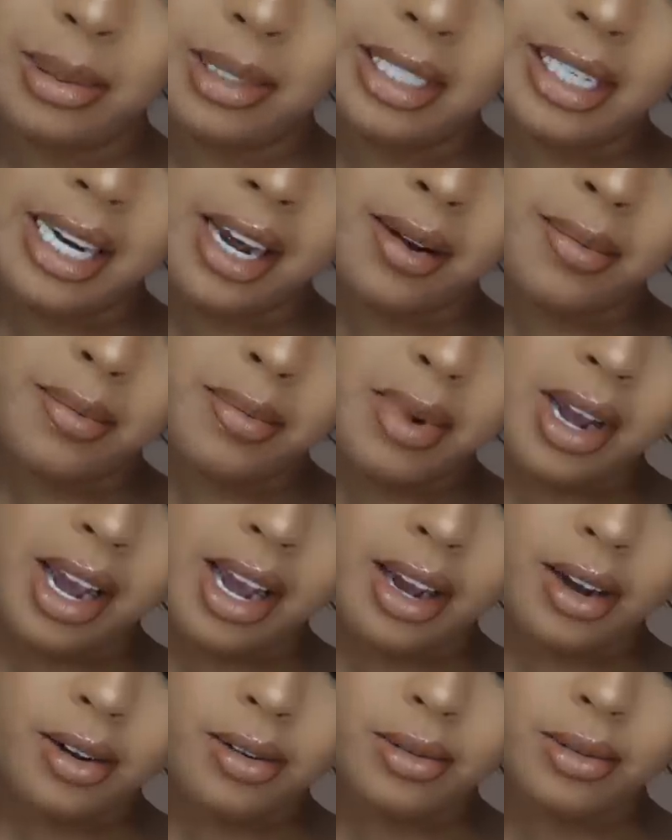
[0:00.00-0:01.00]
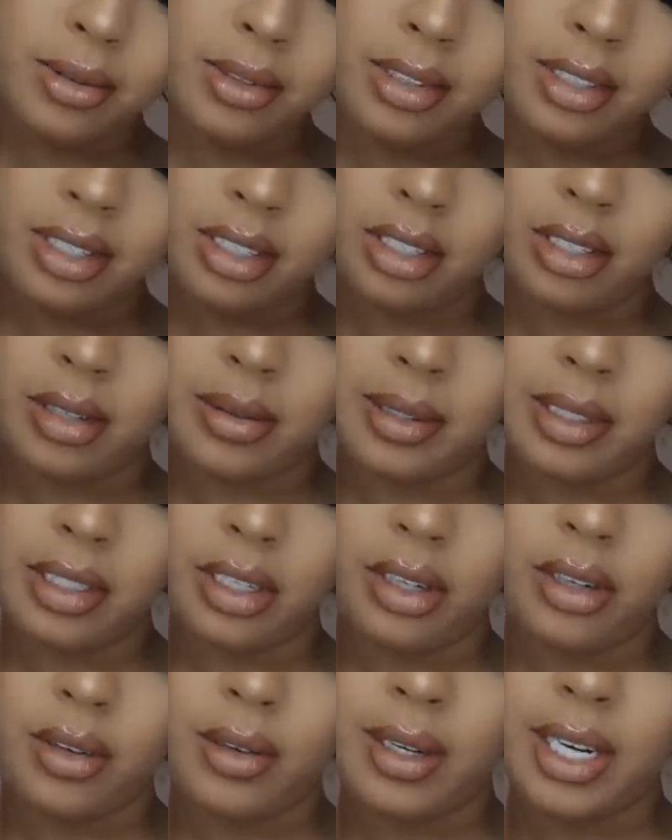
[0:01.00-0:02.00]
was £10, so it's
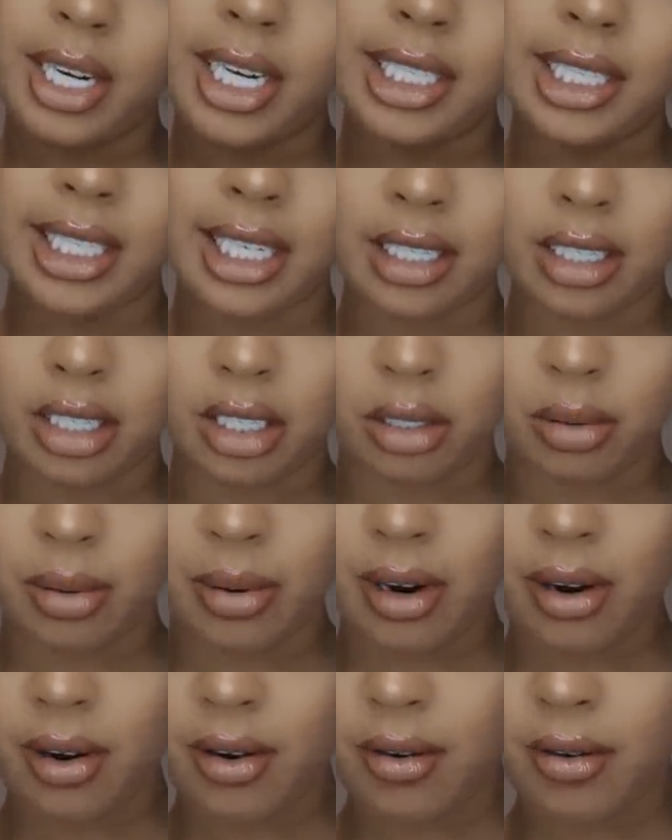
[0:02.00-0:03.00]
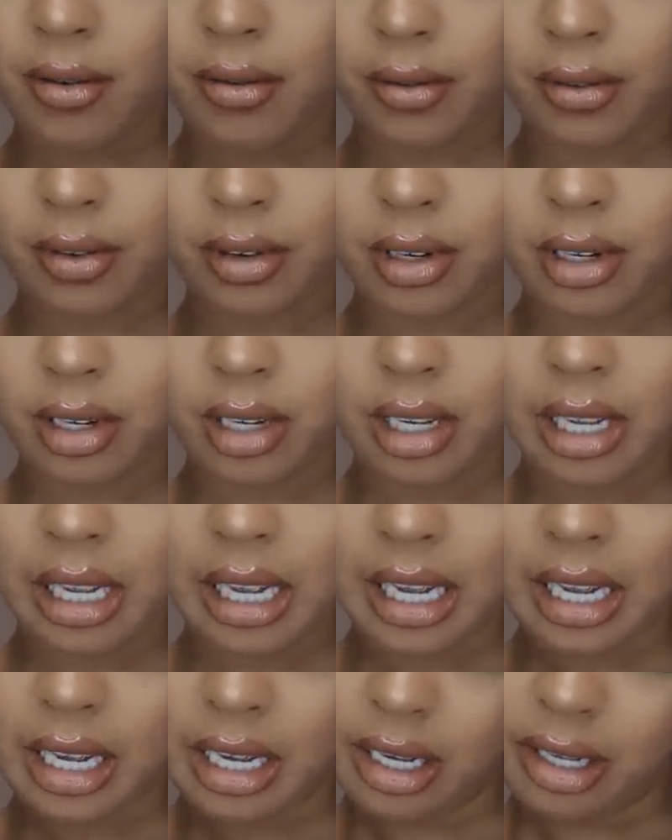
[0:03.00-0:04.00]
a UK 10 to 12,
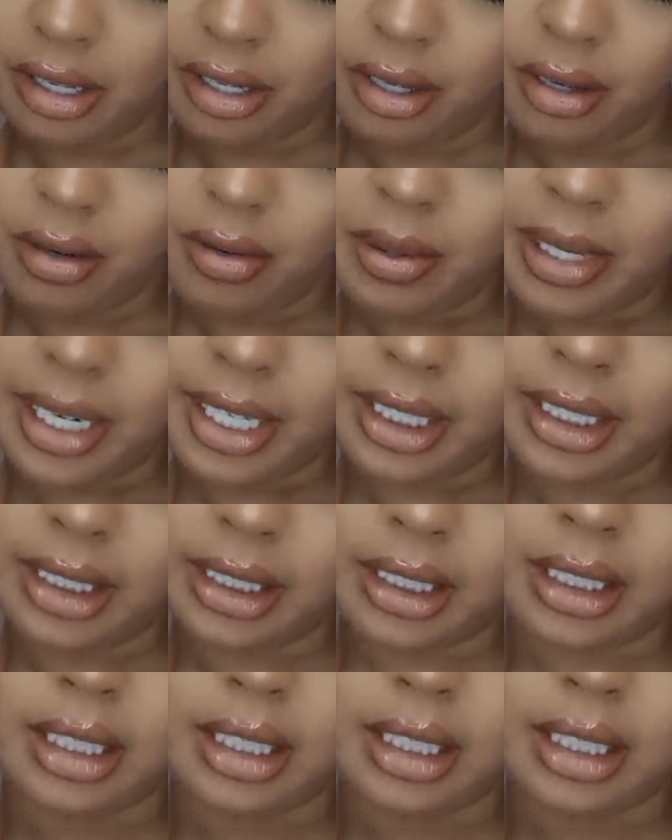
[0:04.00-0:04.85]
US